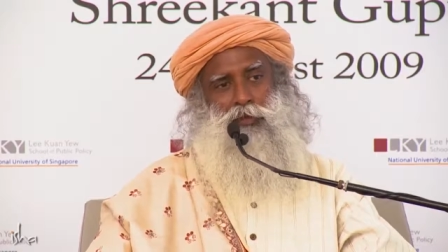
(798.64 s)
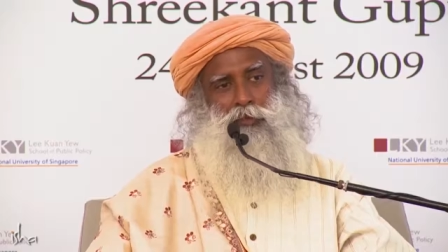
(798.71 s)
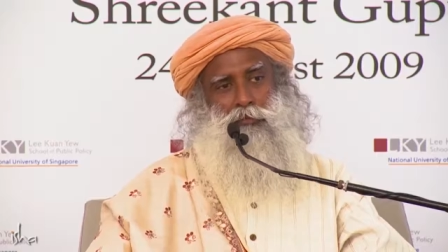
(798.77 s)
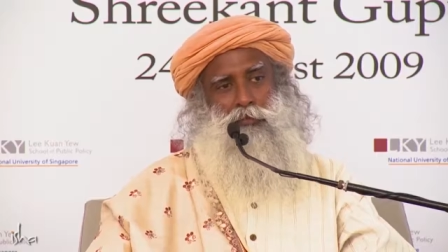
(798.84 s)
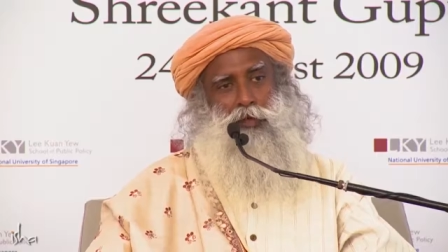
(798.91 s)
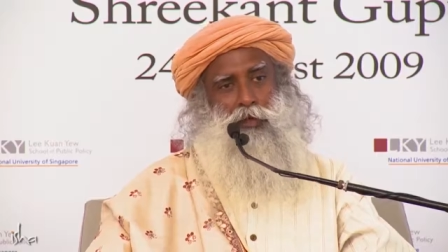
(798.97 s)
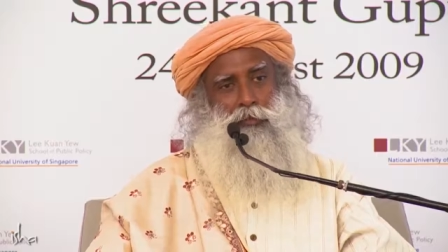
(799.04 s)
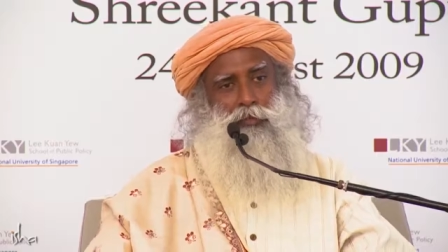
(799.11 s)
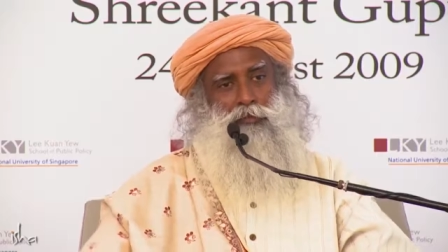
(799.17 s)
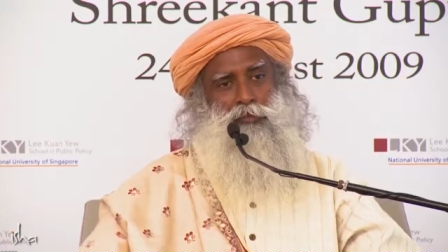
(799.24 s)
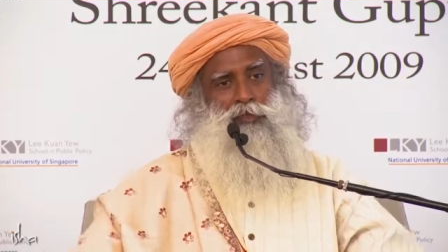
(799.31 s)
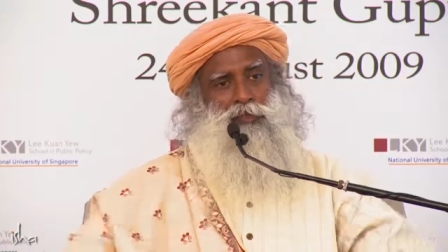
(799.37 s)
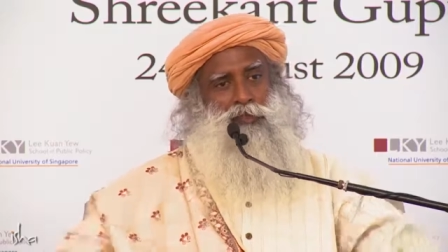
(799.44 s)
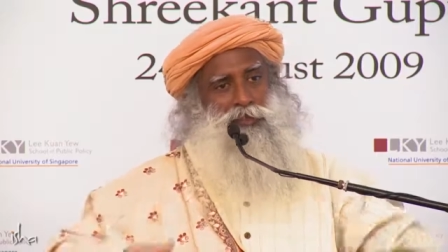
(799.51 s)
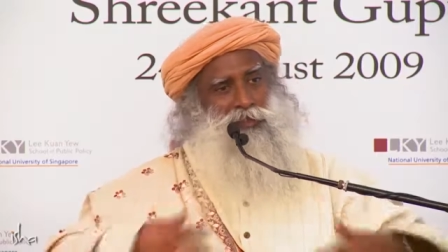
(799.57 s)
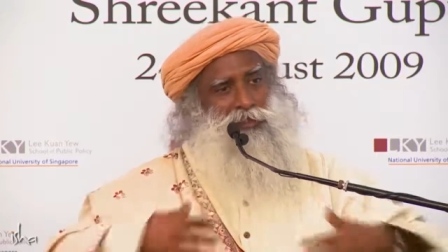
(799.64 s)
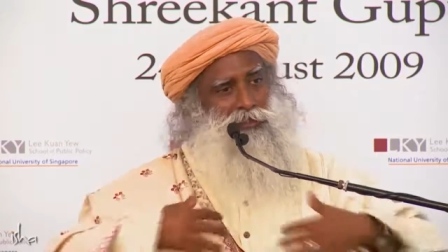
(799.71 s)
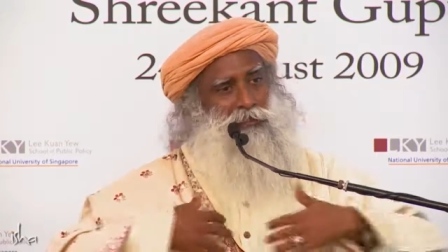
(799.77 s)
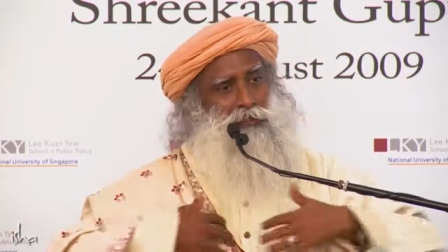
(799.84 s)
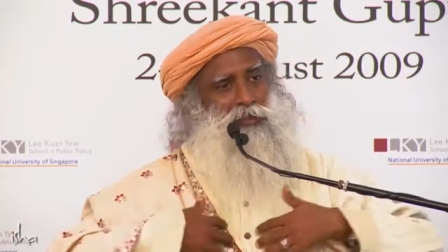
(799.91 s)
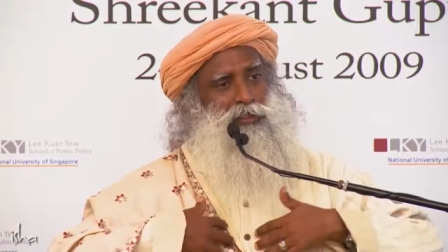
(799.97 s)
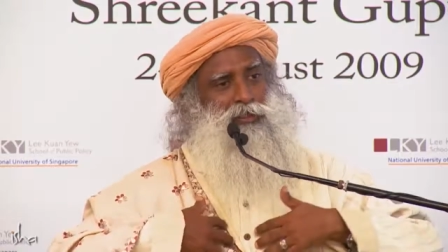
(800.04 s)
The problem is
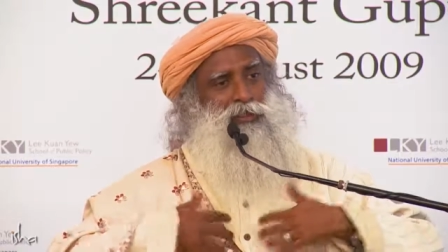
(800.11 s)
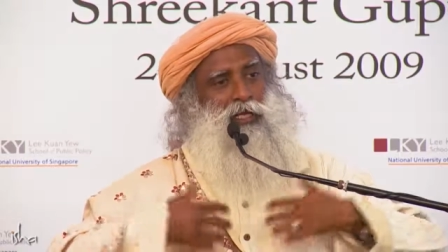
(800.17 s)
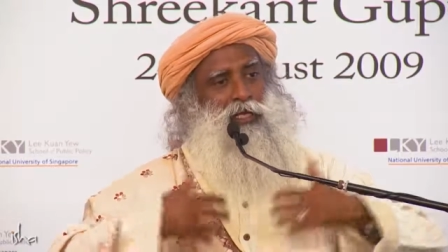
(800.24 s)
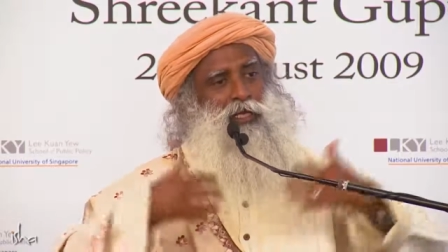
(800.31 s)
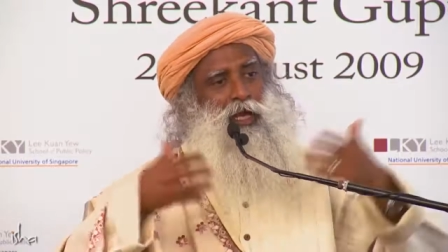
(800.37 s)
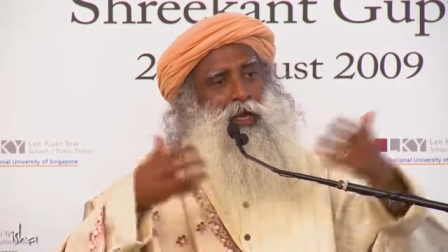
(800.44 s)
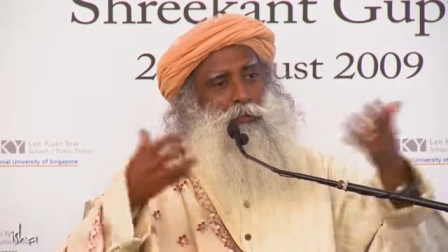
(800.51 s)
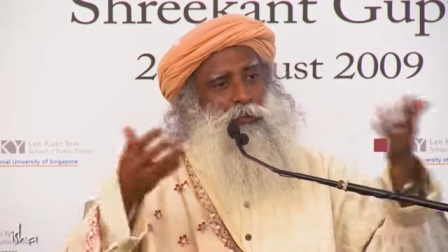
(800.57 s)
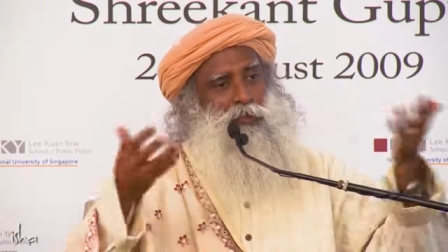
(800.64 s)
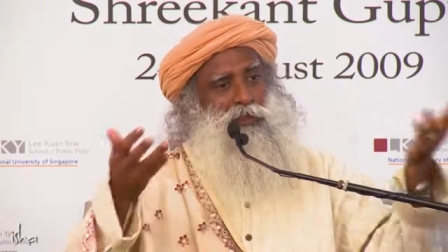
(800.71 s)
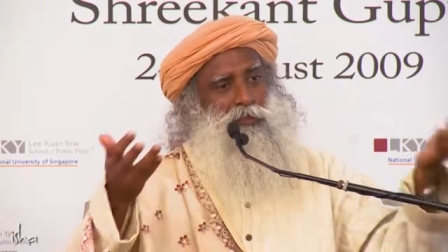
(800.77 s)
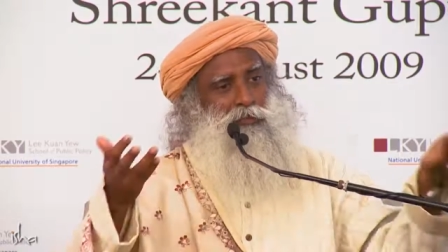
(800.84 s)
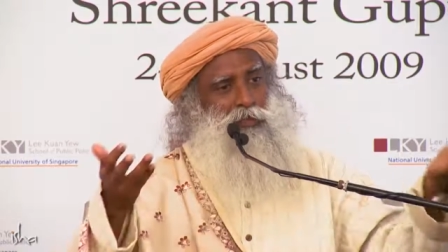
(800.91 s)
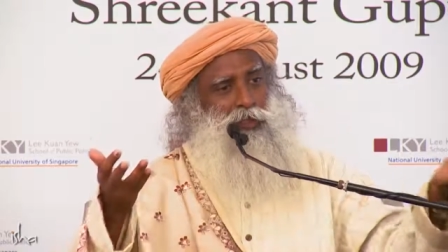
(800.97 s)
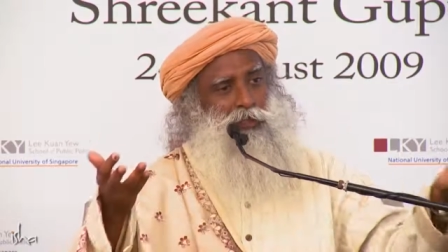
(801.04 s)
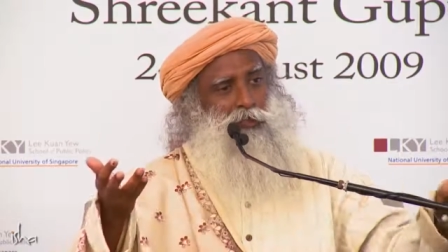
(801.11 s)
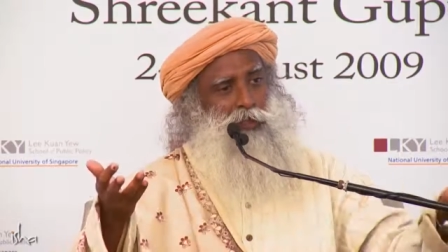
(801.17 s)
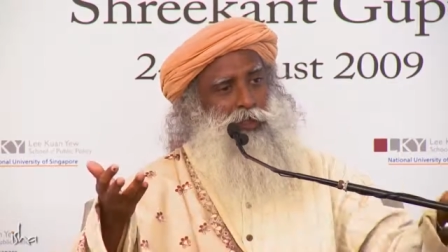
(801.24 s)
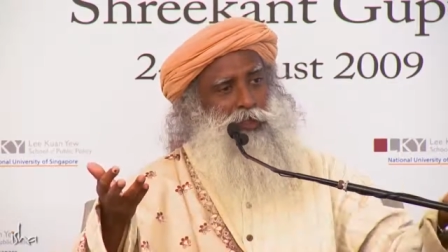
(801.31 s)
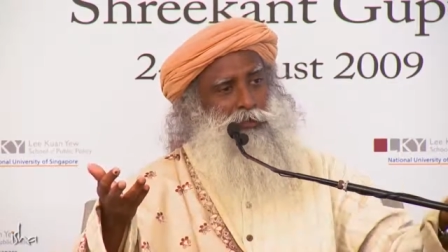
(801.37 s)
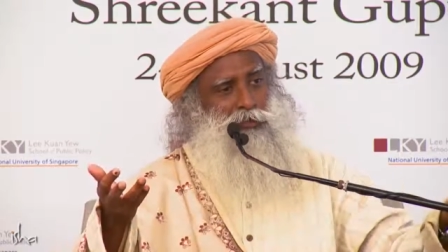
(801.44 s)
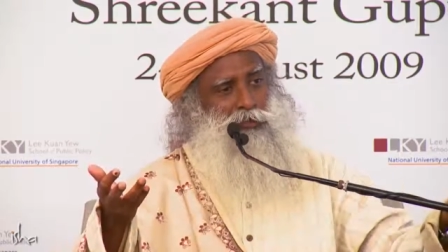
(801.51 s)
this one is not happening the way you want